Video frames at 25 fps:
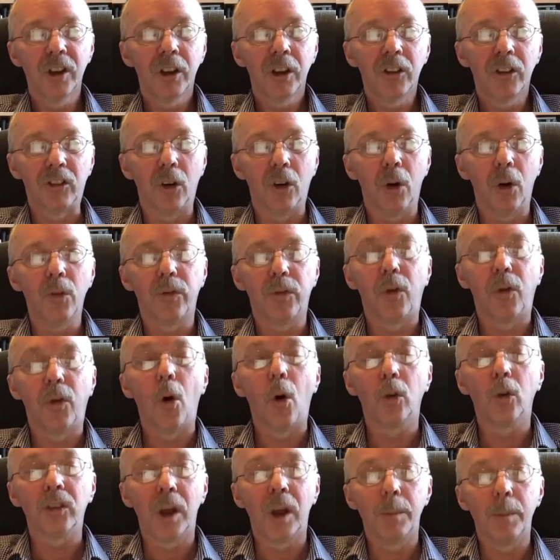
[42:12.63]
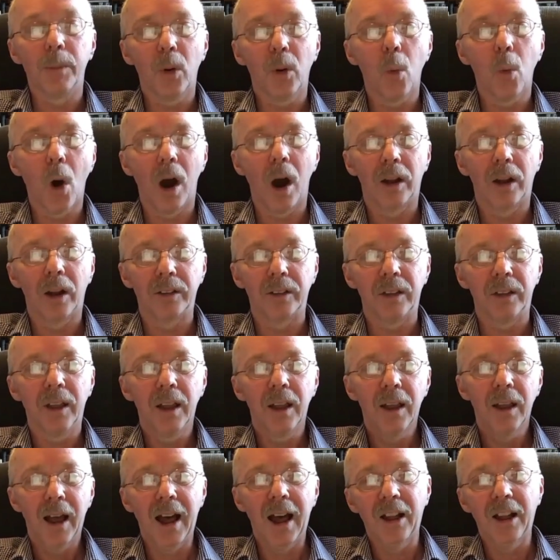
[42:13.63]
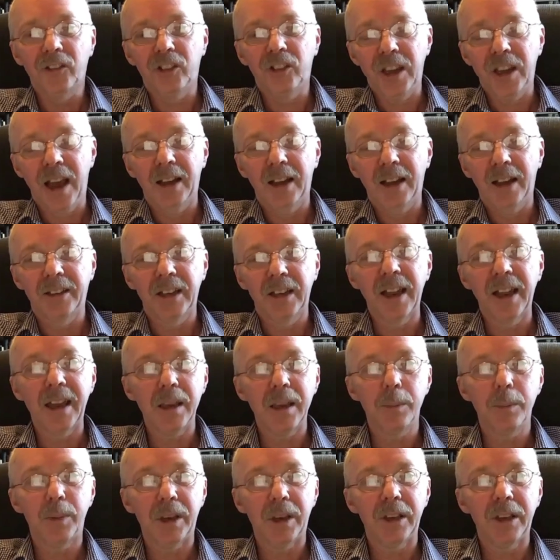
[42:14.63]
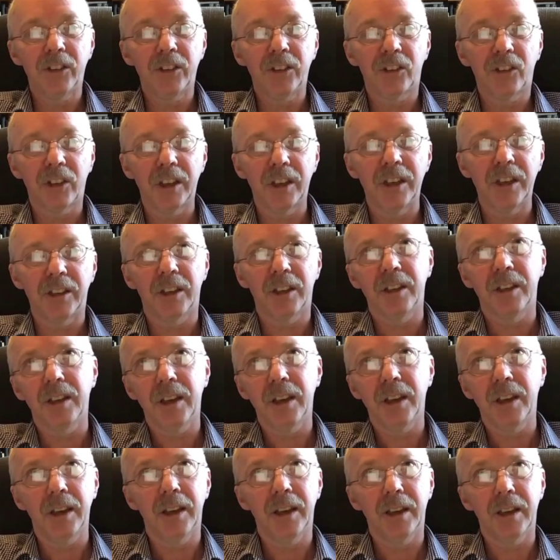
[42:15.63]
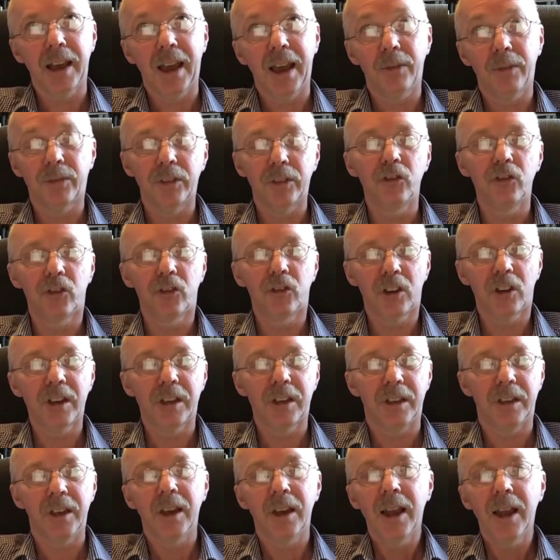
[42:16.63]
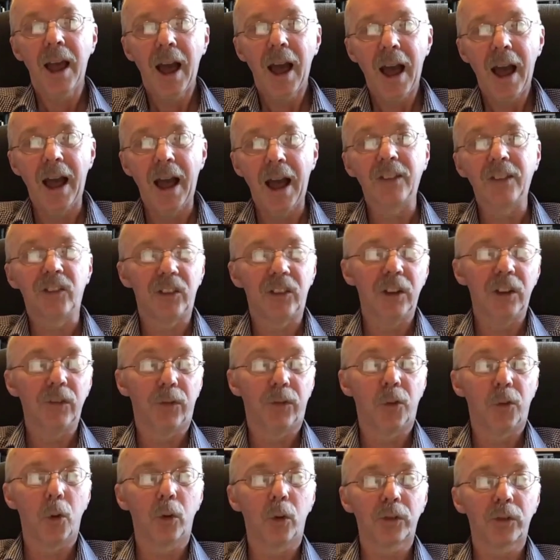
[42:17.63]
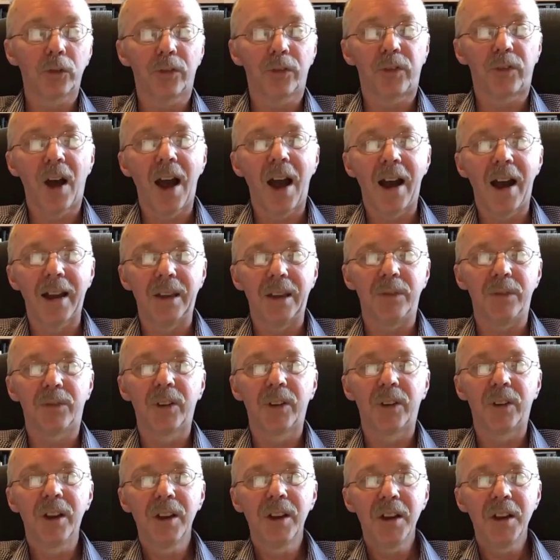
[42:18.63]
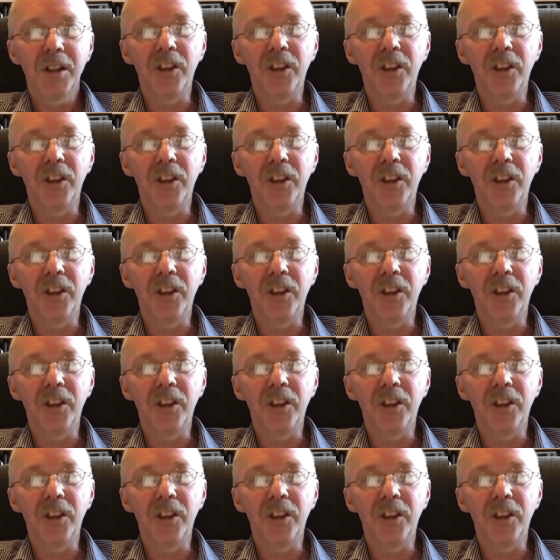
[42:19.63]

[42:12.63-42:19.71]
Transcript: So fort number 1 actually had an A, B, C, D, E, F and G, as did Fort 5.